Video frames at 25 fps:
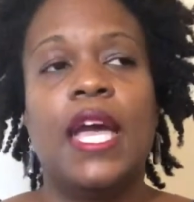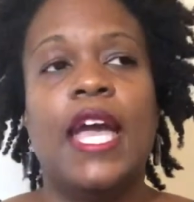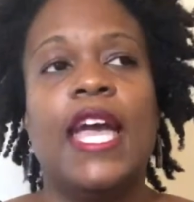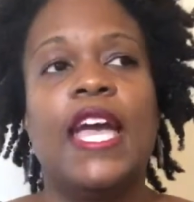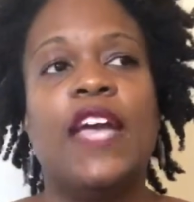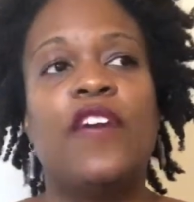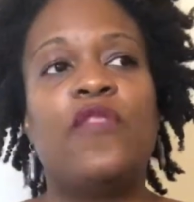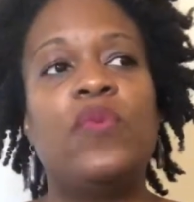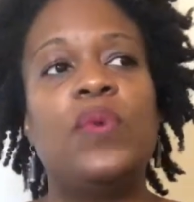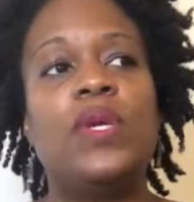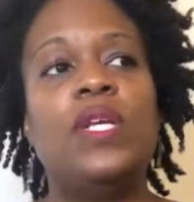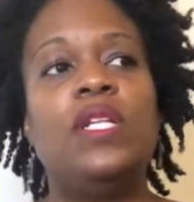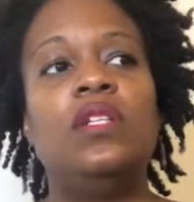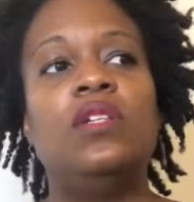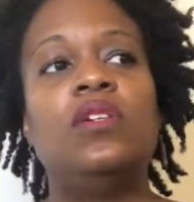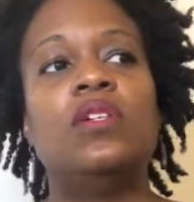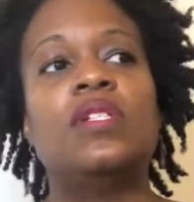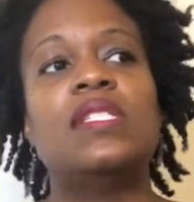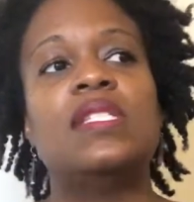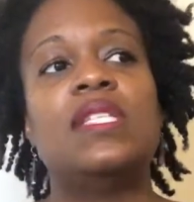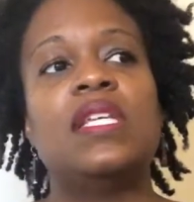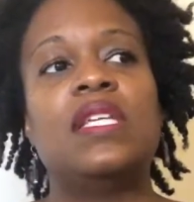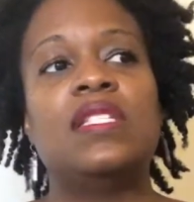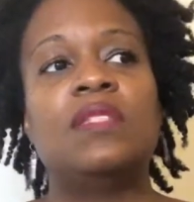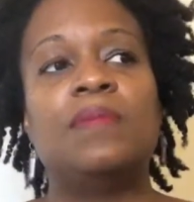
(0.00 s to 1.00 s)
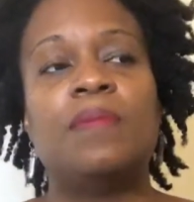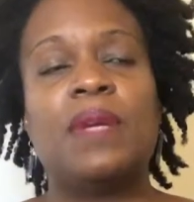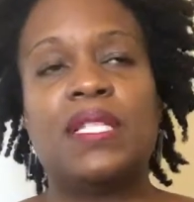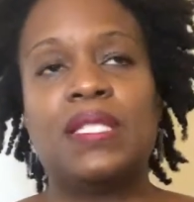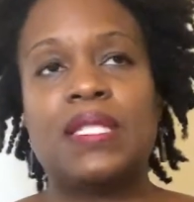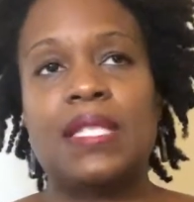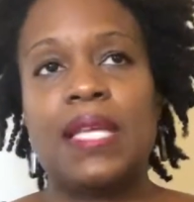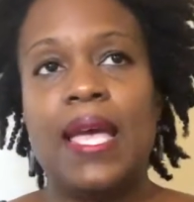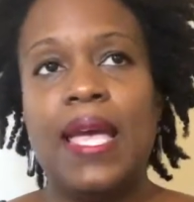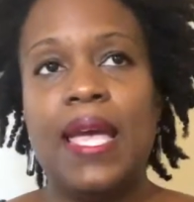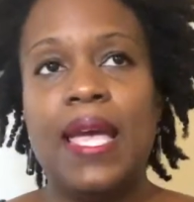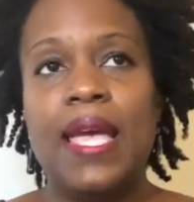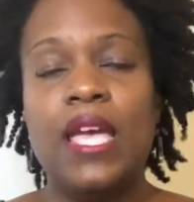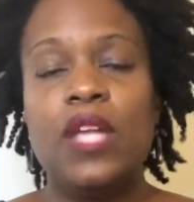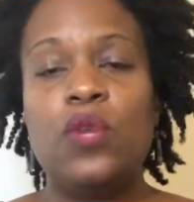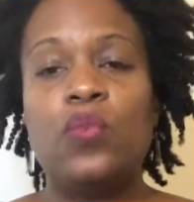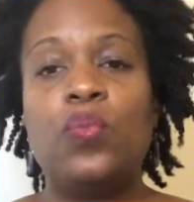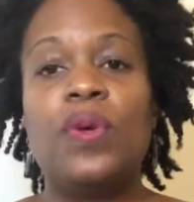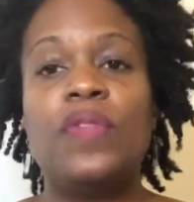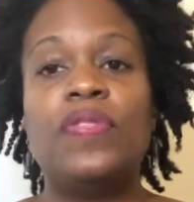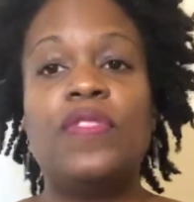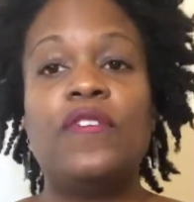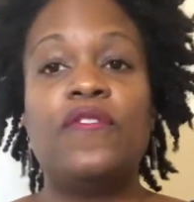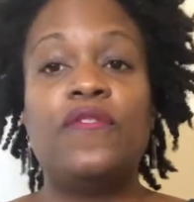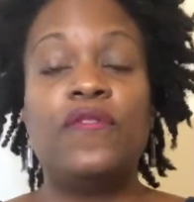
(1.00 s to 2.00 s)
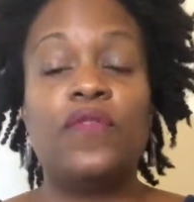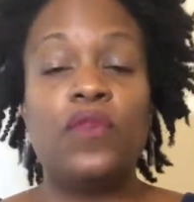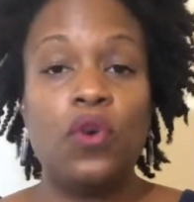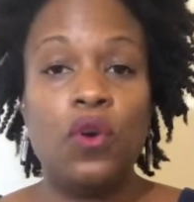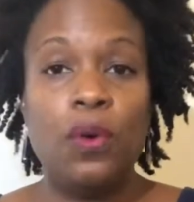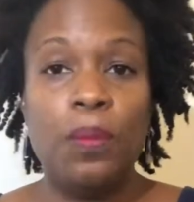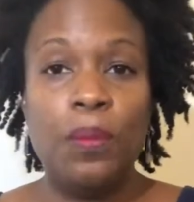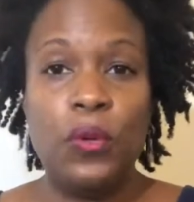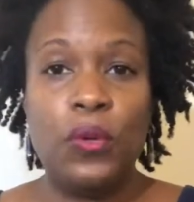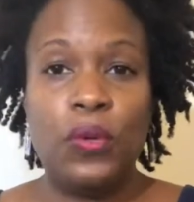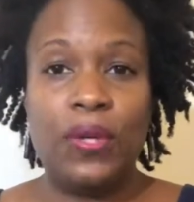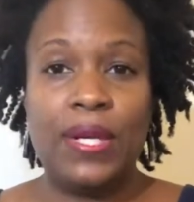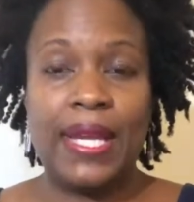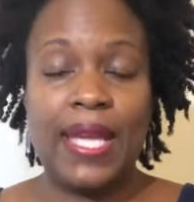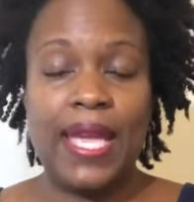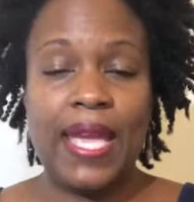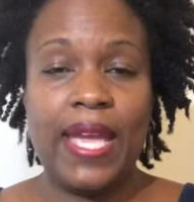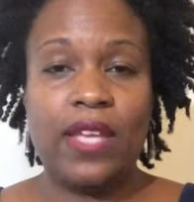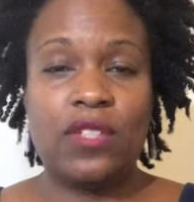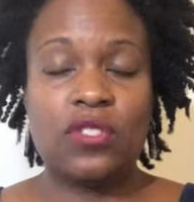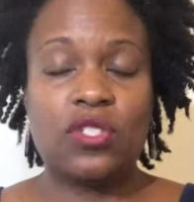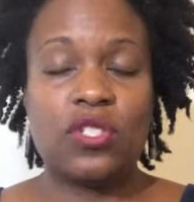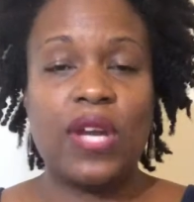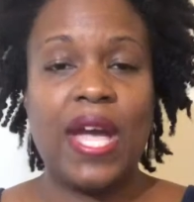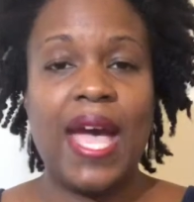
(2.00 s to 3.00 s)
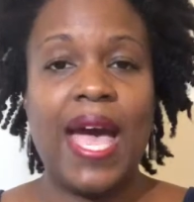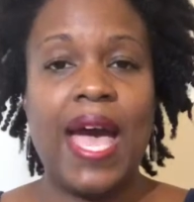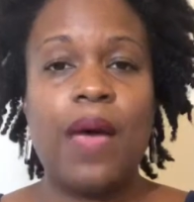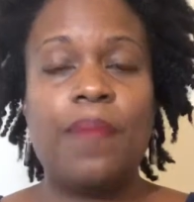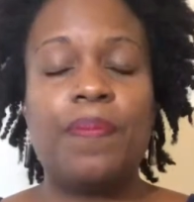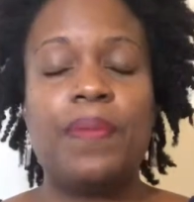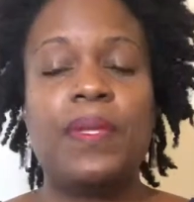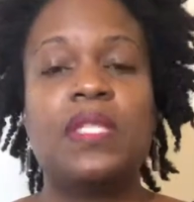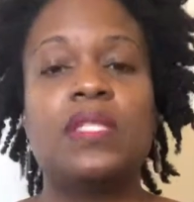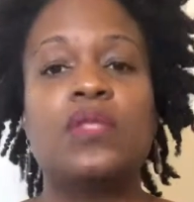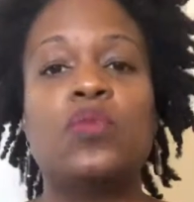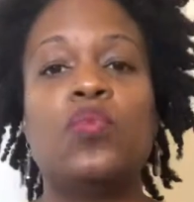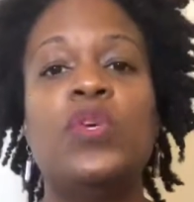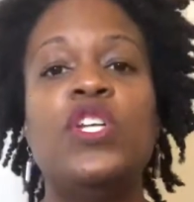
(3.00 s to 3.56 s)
If we look 6 months ahead, when the full moon in Cancer happens,